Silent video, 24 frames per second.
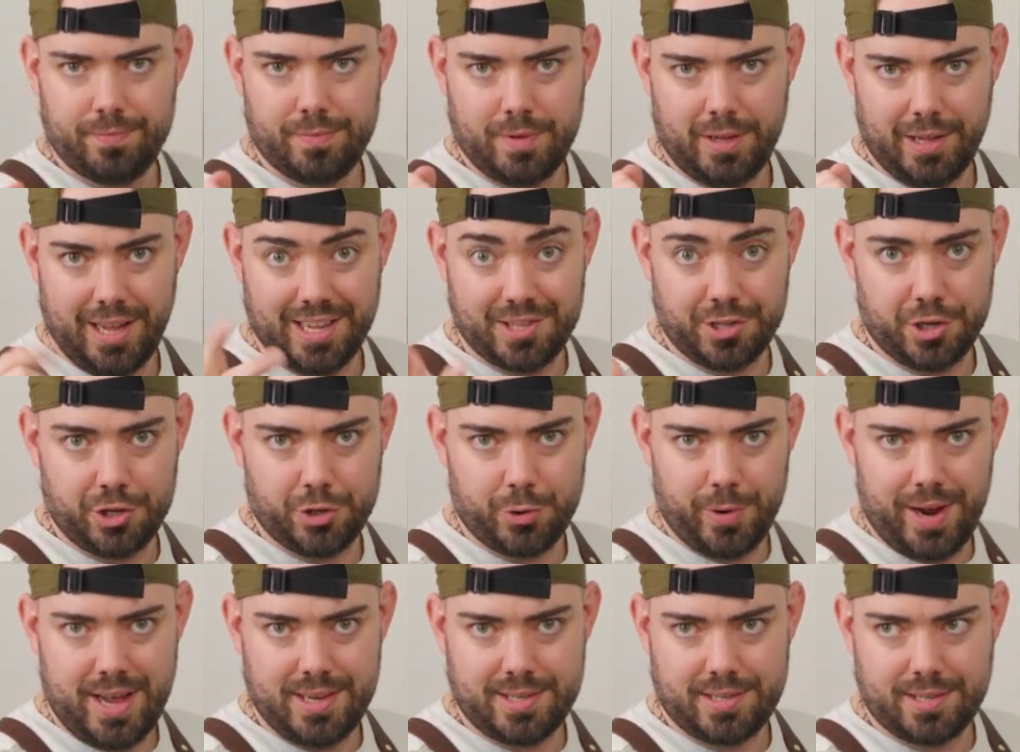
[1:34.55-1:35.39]
Let's
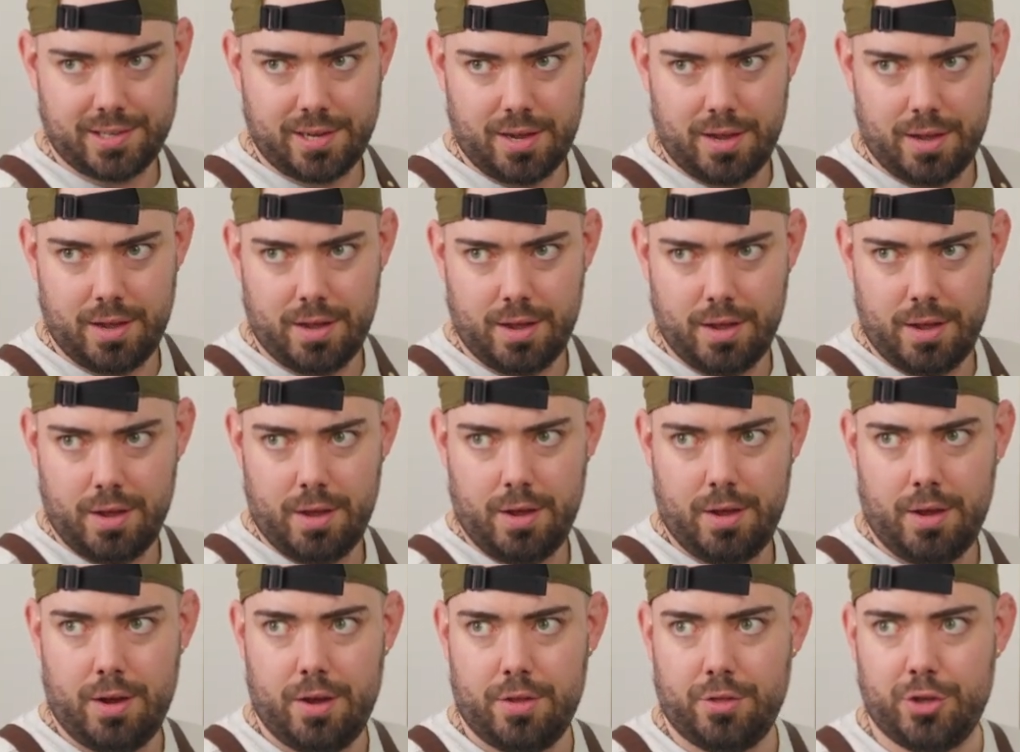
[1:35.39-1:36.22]
address
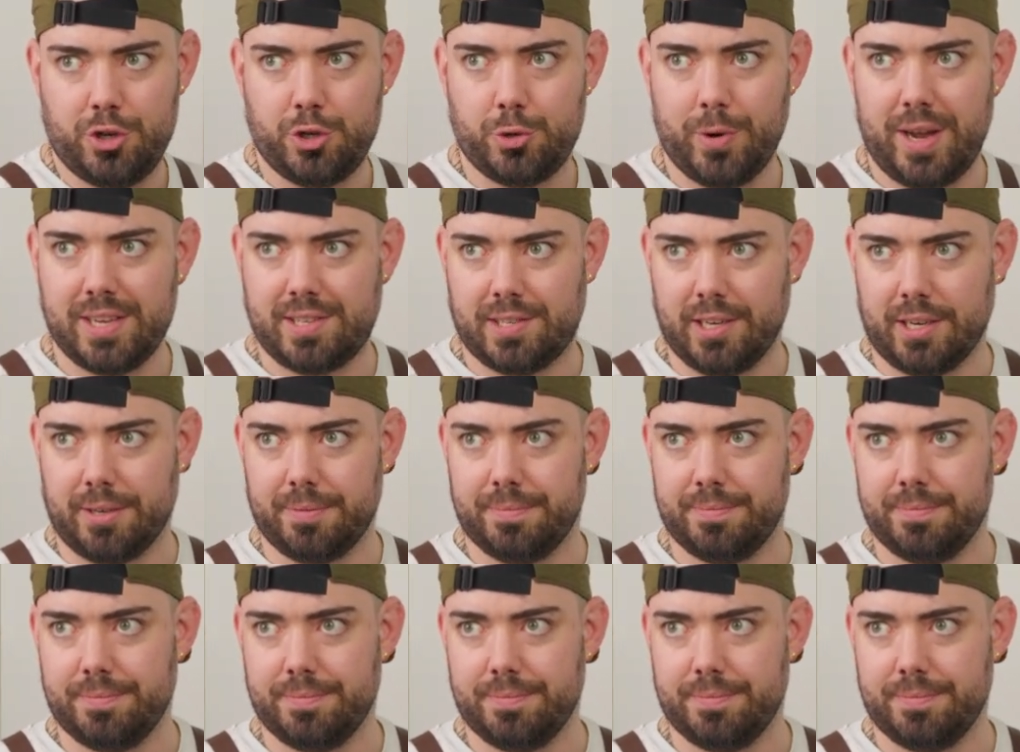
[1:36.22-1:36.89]
the dressing.